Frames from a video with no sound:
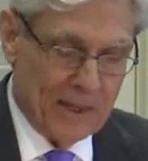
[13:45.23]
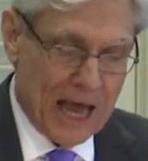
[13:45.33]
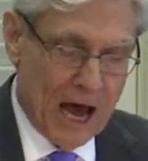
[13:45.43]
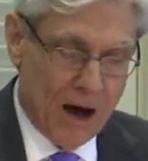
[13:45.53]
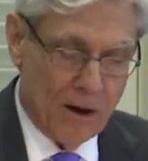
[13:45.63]

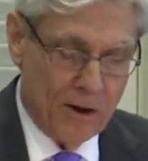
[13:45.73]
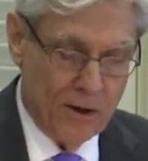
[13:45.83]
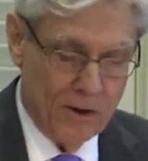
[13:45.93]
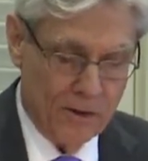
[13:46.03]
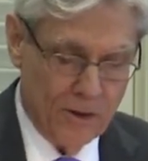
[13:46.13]
Now,
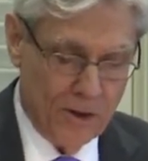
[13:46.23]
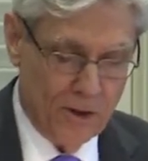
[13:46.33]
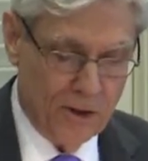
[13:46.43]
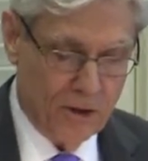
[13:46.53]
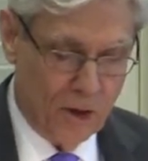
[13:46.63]

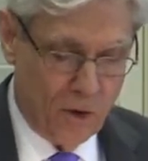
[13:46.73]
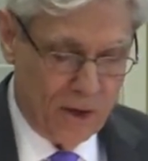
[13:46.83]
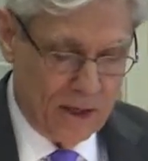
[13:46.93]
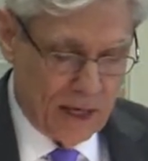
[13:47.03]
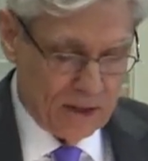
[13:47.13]
the
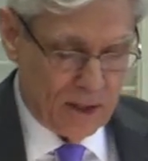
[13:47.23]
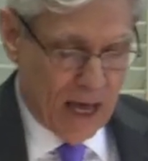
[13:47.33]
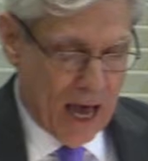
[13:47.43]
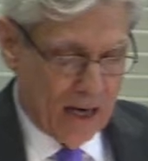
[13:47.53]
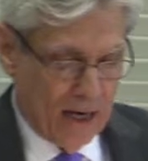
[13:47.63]
Lord does
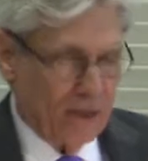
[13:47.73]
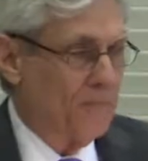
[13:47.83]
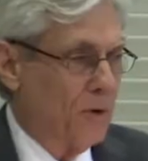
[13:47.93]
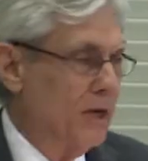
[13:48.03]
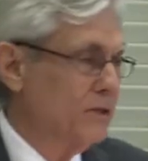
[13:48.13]
that in
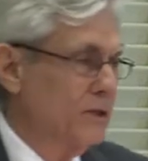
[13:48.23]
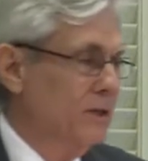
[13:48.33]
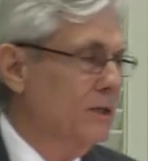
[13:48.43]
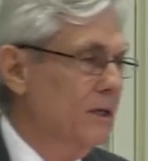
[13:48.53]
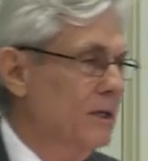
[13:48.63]
the
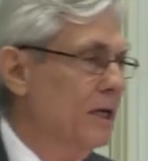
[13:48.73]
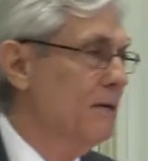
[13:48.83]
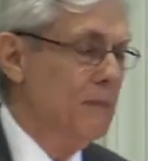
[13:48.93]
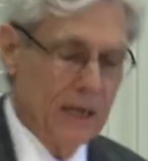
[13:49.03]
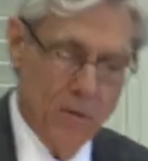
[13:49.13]
present
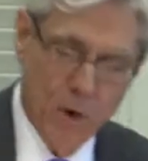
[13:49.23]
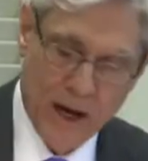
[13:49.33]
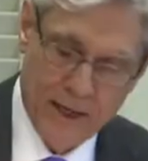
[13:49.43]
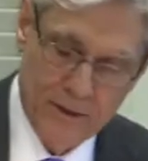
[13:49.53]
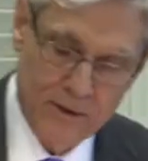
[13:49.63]
in many
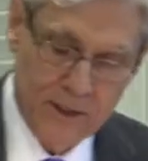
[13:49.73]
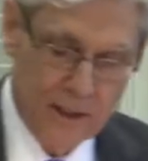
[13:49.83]
ways.